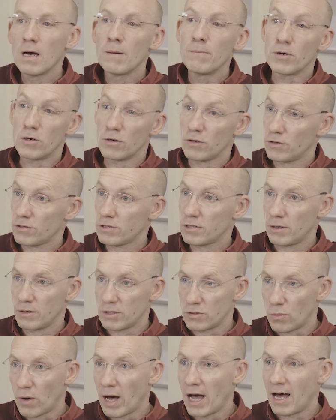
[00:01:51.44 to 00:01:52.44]
But also
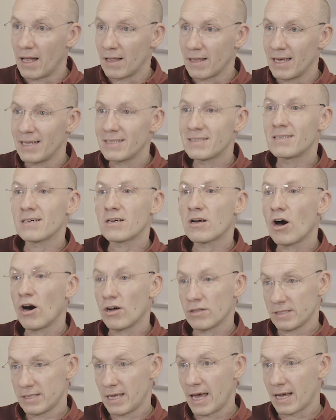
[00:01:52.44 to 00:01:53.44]
as well, it's the
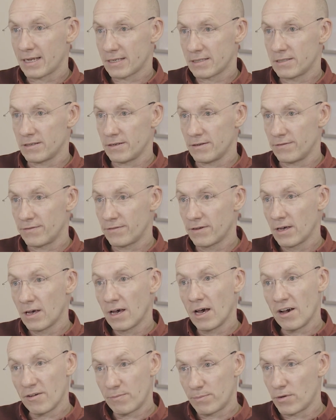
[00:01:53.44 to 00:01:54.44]
context of
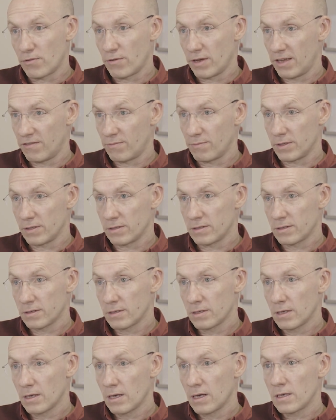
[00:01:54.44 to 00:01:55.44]
bereavement.
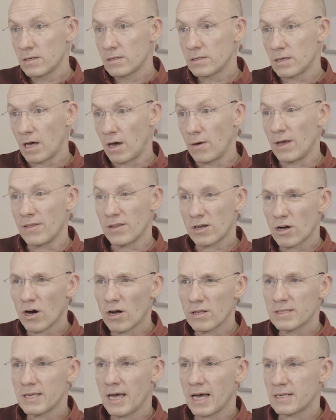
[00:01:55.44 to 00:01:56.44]
So, and the
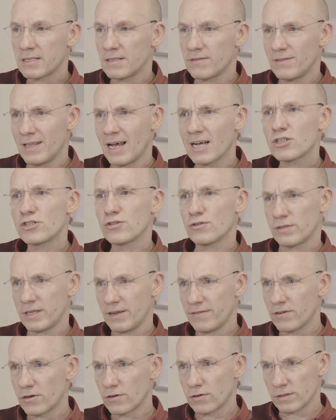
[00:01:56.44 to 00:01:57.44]
context of national
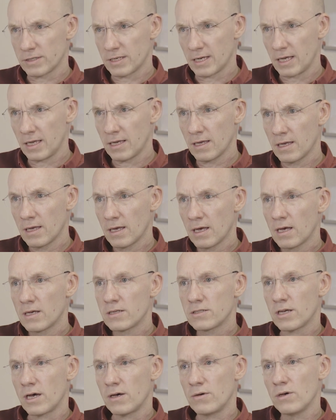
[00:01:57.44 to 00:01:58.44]
difficulty.
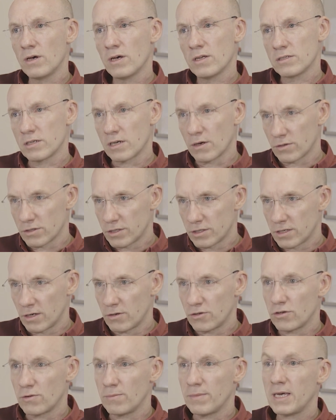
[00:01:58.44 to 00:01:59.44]
So to go onto
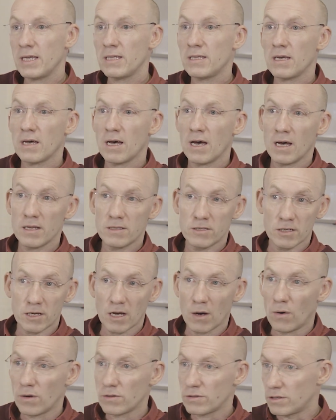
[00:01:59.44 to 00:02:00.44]
social media, to
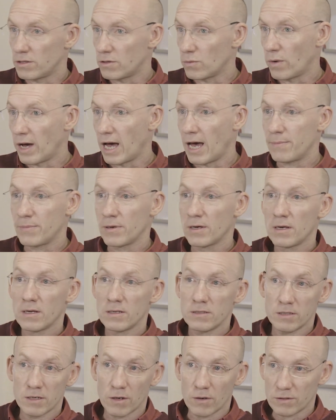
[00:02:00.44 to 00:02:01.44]
go onto the web,
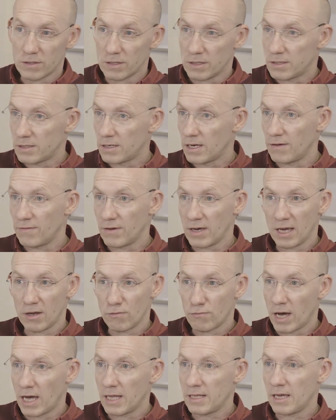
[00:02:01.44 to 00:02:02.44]
to go onto the
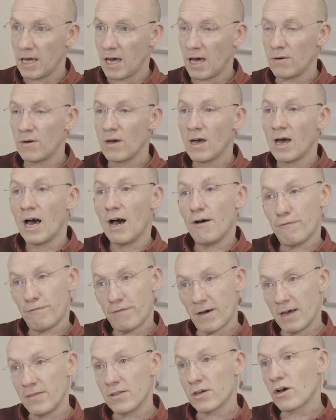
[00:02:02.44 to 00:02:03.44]
TV, radio, and
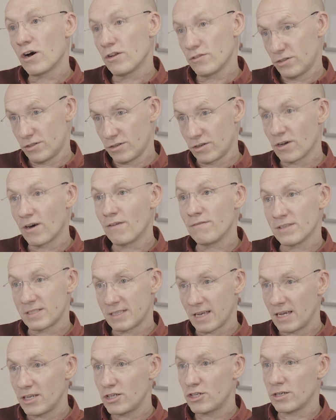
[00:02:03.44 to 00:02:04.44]
find the constant
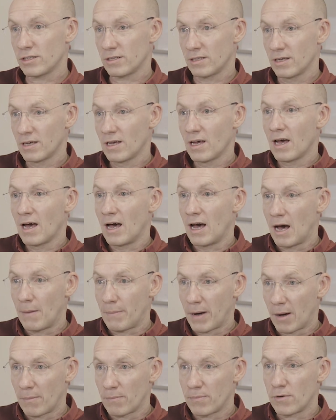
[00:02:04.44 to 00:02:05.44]
conversation
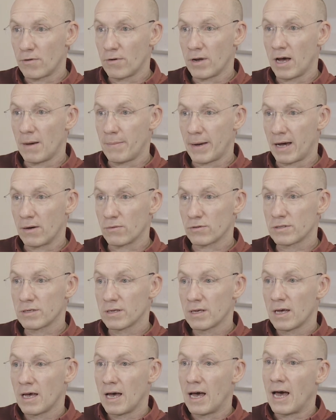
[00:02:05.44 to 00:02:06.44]
about
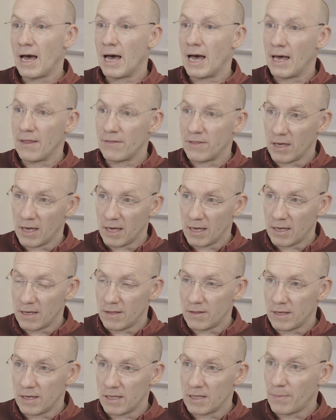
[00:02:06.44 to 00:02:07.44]

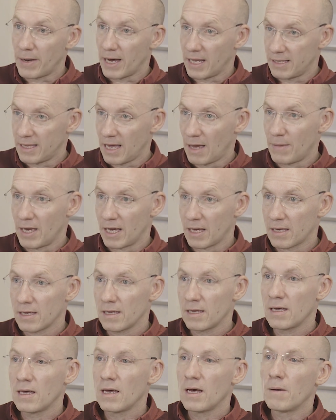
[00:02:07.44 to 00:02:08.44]
the pandemic.
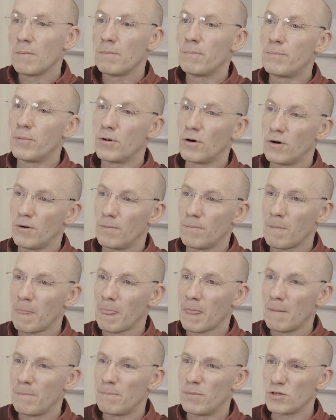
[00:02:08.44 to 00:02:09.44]
But
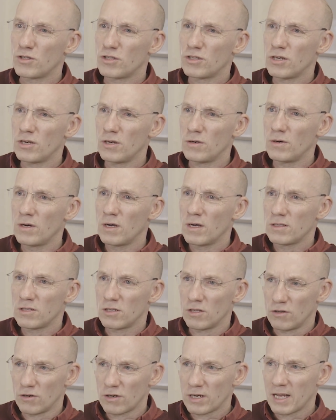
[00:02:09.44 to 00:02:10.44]
to
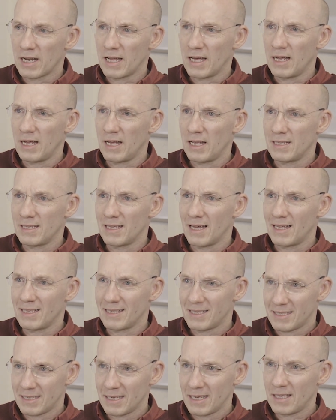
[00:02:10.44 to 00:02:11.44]
look at it and
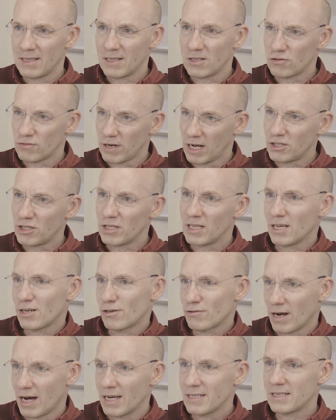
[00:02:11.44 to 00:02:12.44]
see the tragedy and
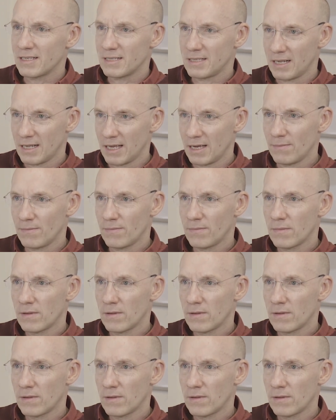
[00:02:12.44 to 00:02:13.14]
crisis in it.